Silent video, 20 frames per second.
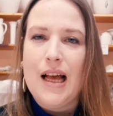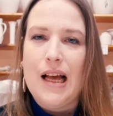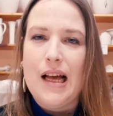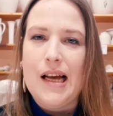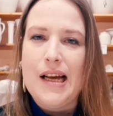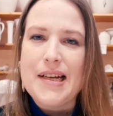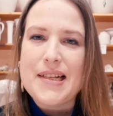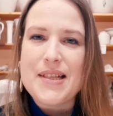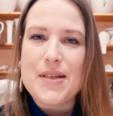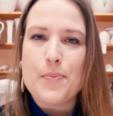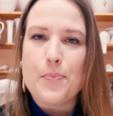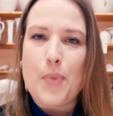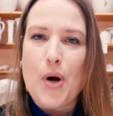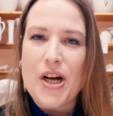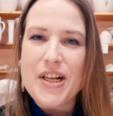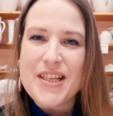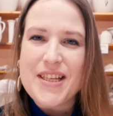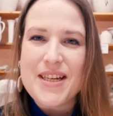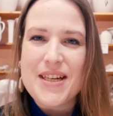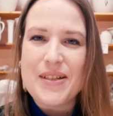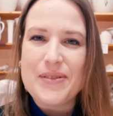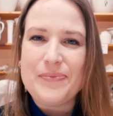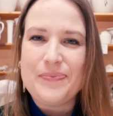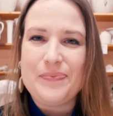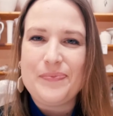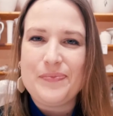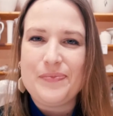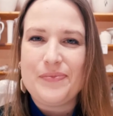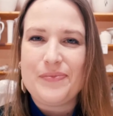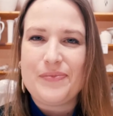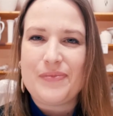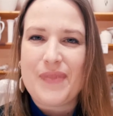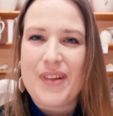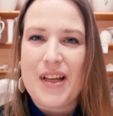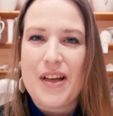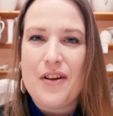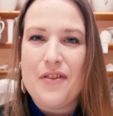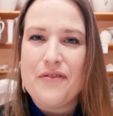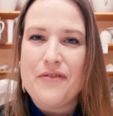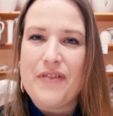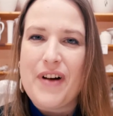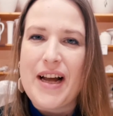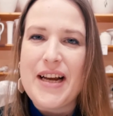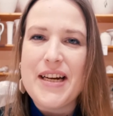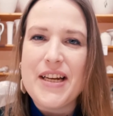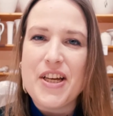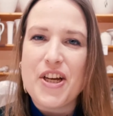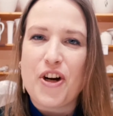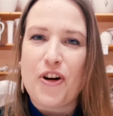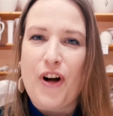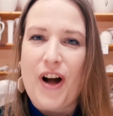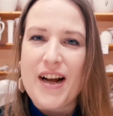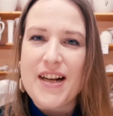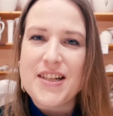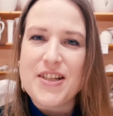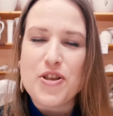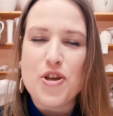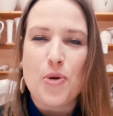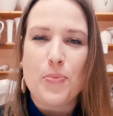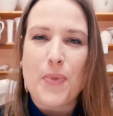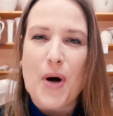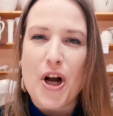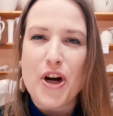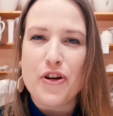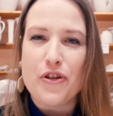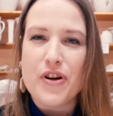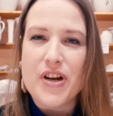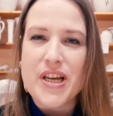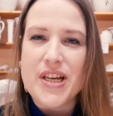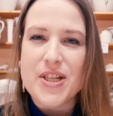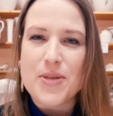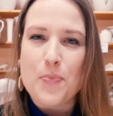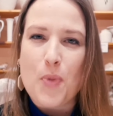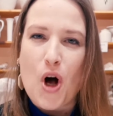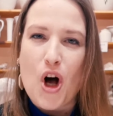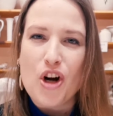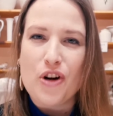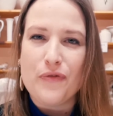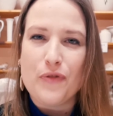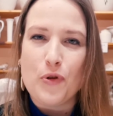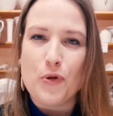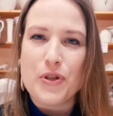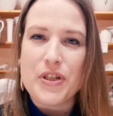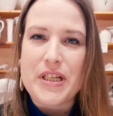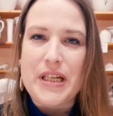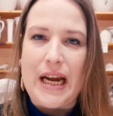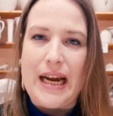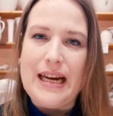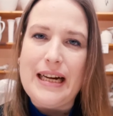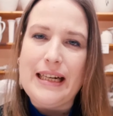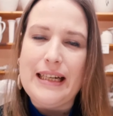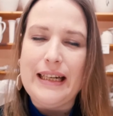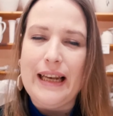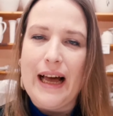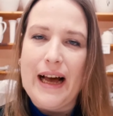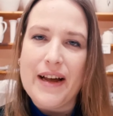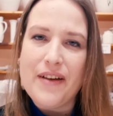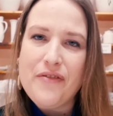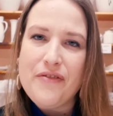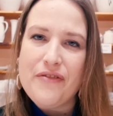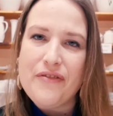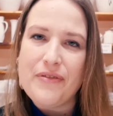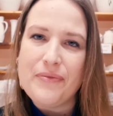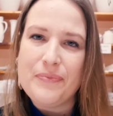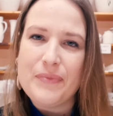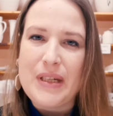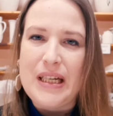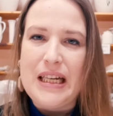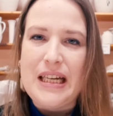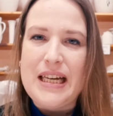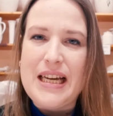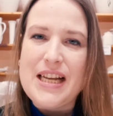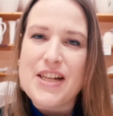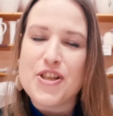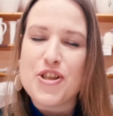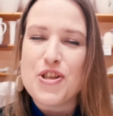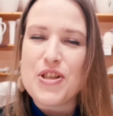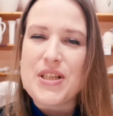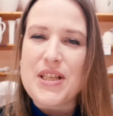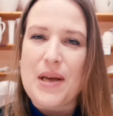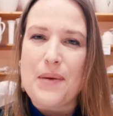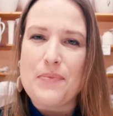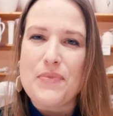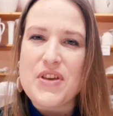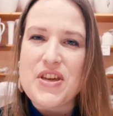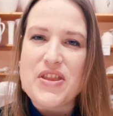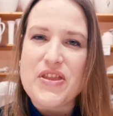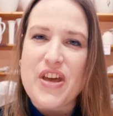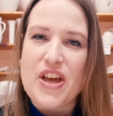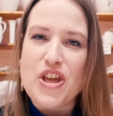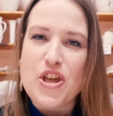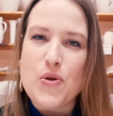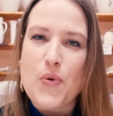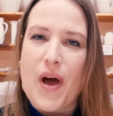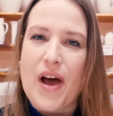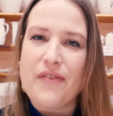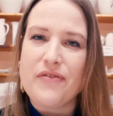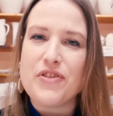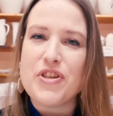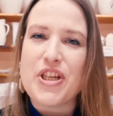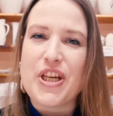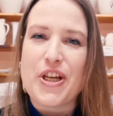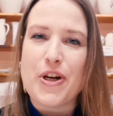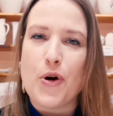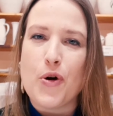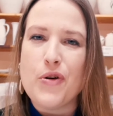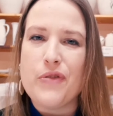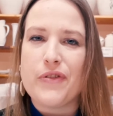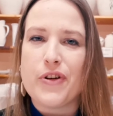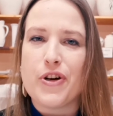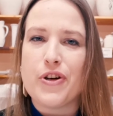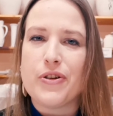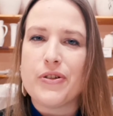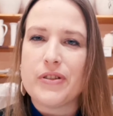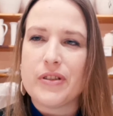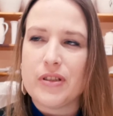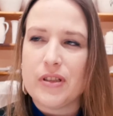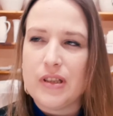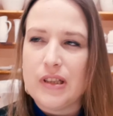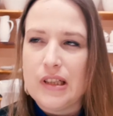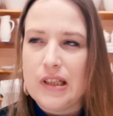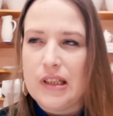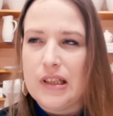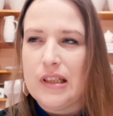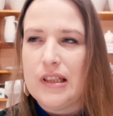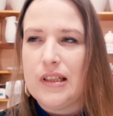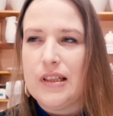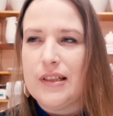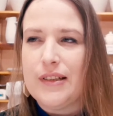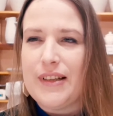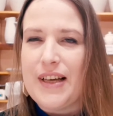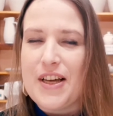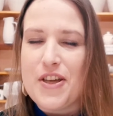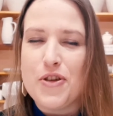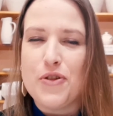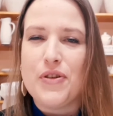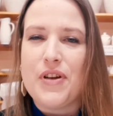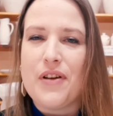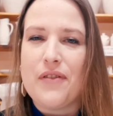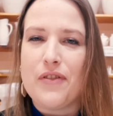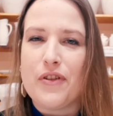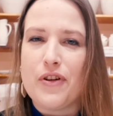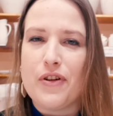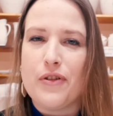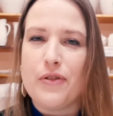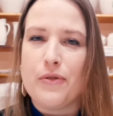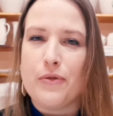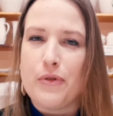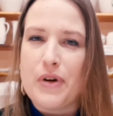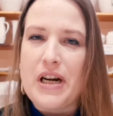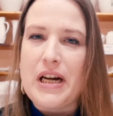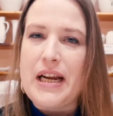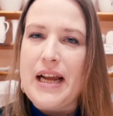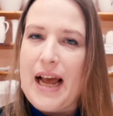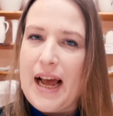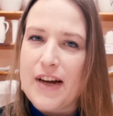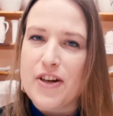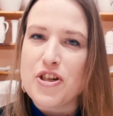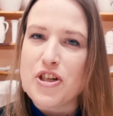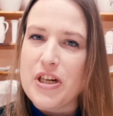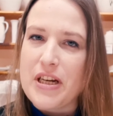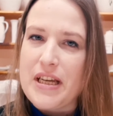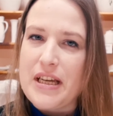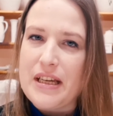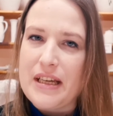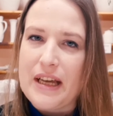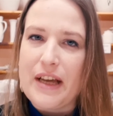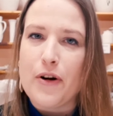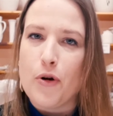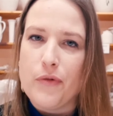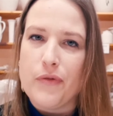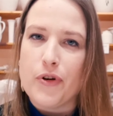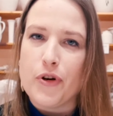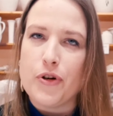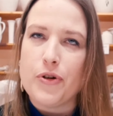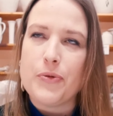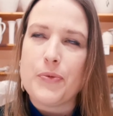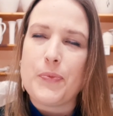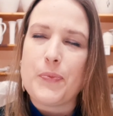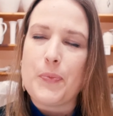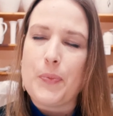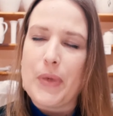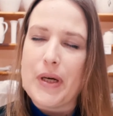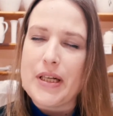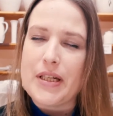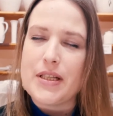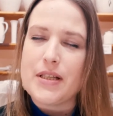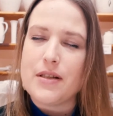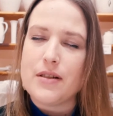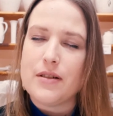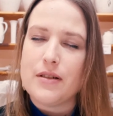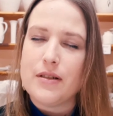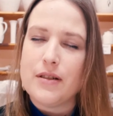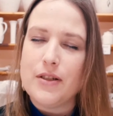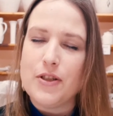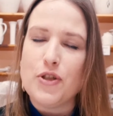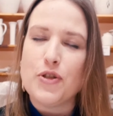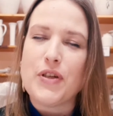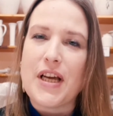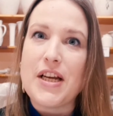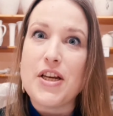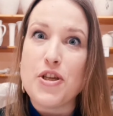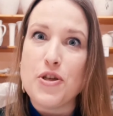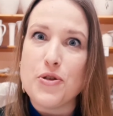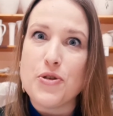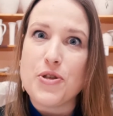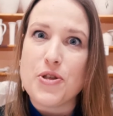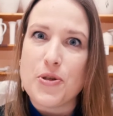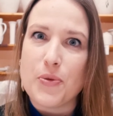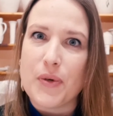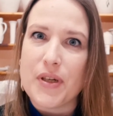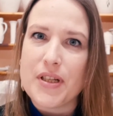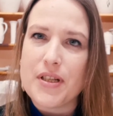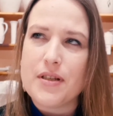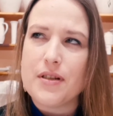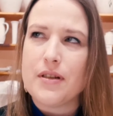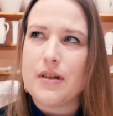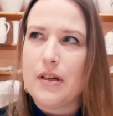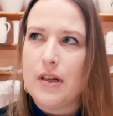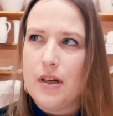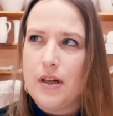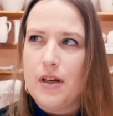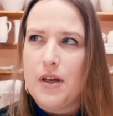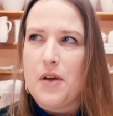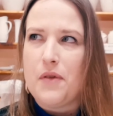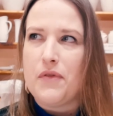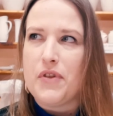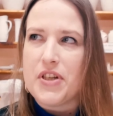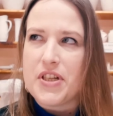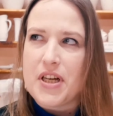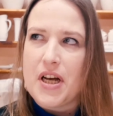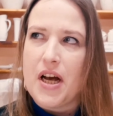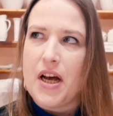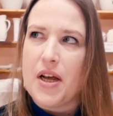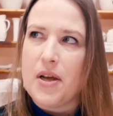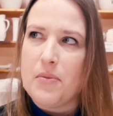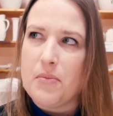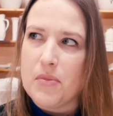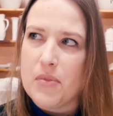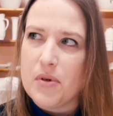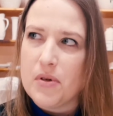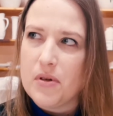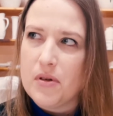As a potter, finding cracks in your pottery is part of your daily life. It's just something that you have to get over, that you never really actually get over, but you get used to it every time.